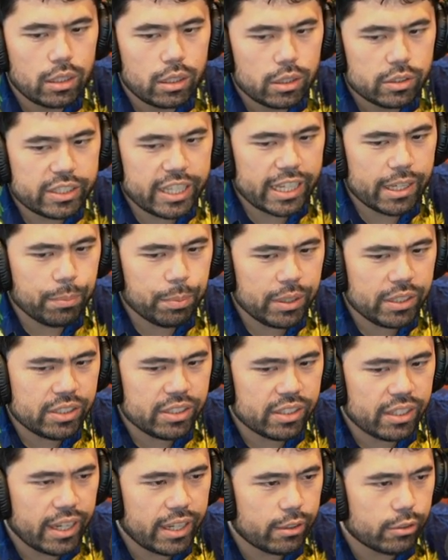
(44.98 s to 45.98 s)
Second place
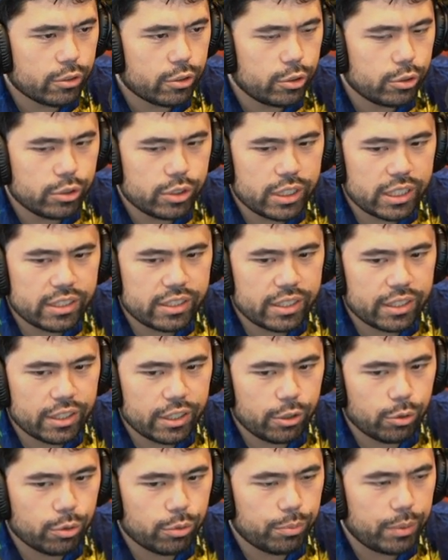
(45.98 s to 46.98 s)
entitled Tuesdays. Didn't
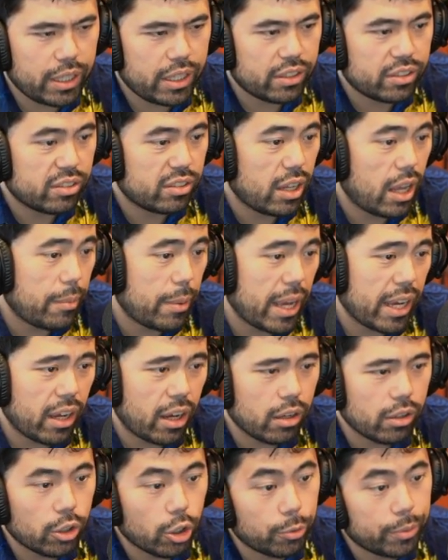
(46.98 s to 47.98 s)
think you would have made it to top. I
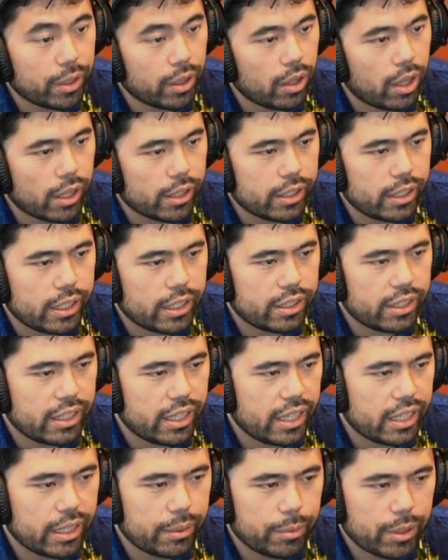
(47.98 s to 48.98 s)
got a little bit lucky at the
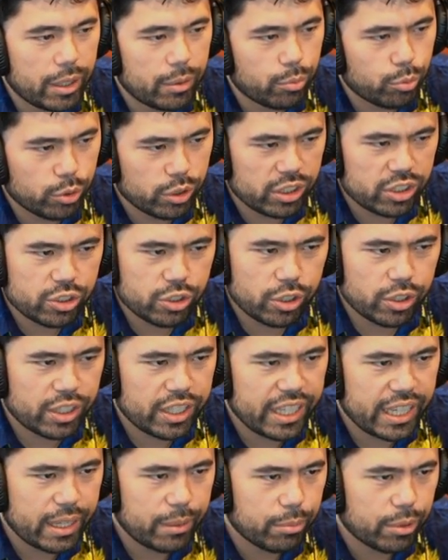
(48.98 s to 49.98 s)
end. I mean, I really started
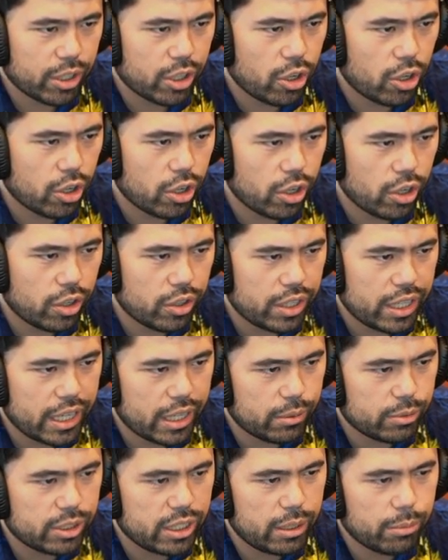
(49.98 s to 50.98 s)
gambling hard, and
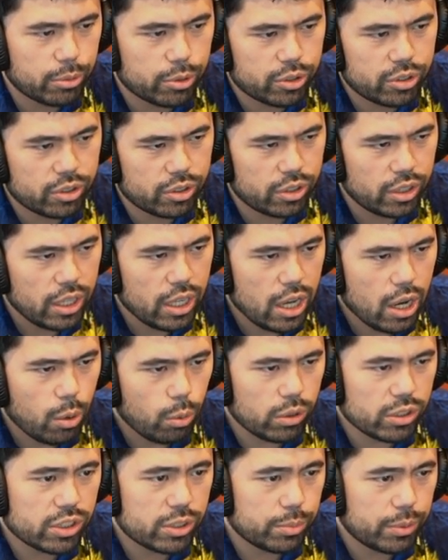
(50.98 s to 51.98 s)
I was able to
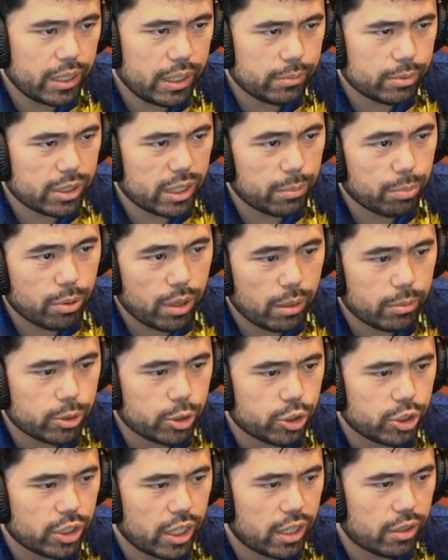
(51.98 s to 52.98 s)
win some games that I probably
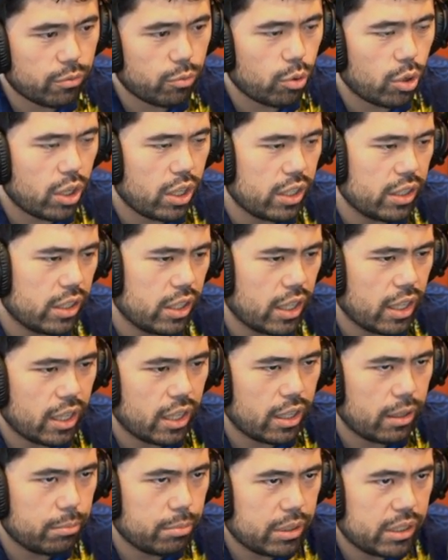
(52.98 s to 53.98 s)
should not have won.
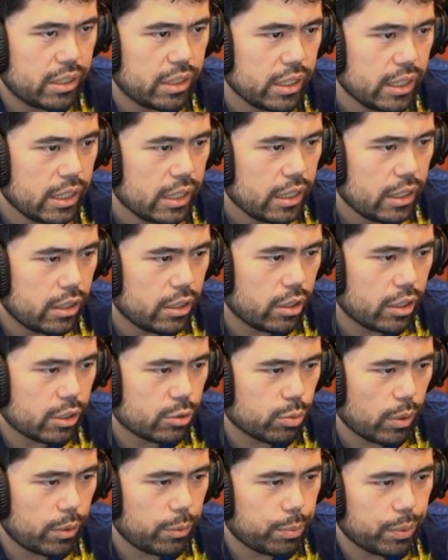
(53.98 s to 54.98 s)
But no, that's
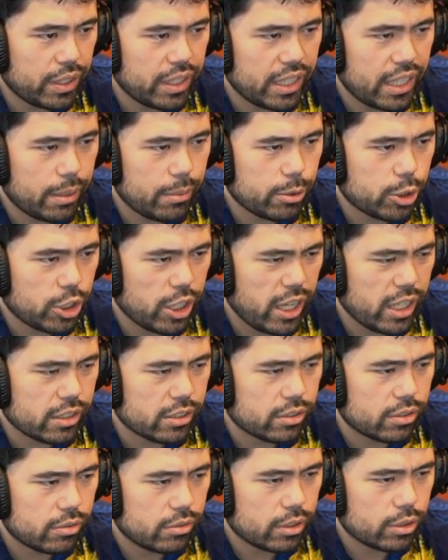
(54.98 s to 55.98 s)
why we play the game of
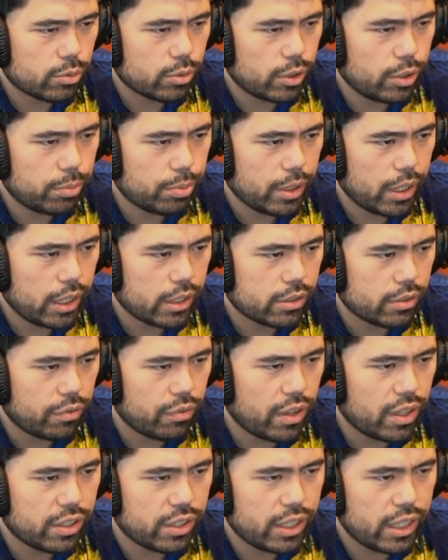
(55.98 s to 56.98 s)
chess. That's why you play. It's a
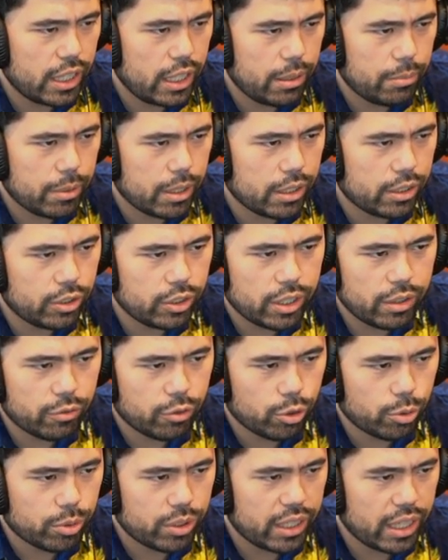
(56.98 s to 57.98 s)
fun game, and you never
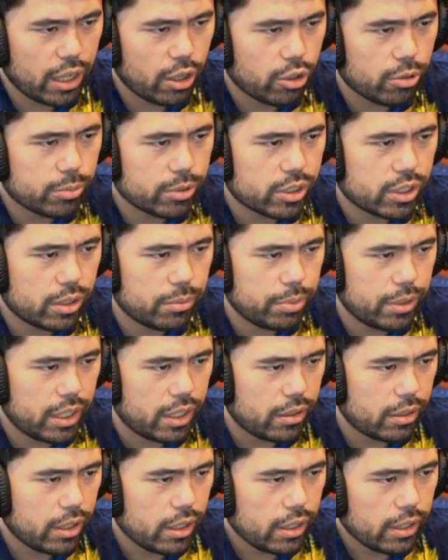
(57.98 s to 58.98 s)
know what the outcome is going to be.